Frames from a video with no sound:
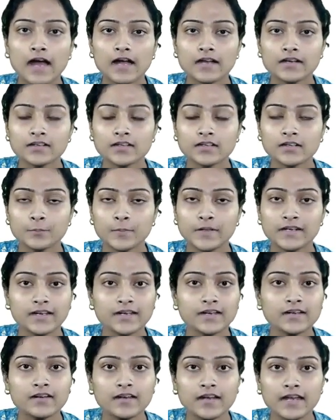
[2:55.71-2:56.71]

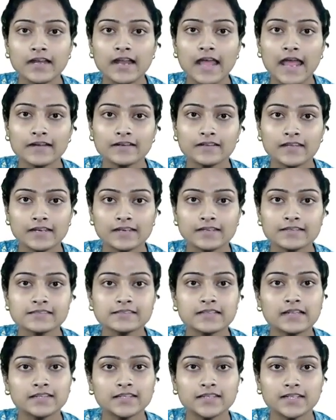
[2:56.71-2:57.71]
uncommitted read and there is
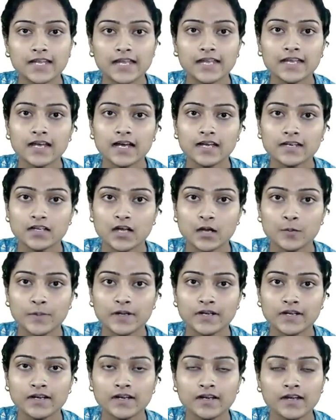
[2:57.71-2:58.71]
nothing like
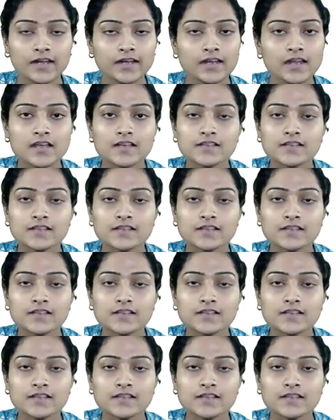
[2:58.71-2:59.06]
uncommitted read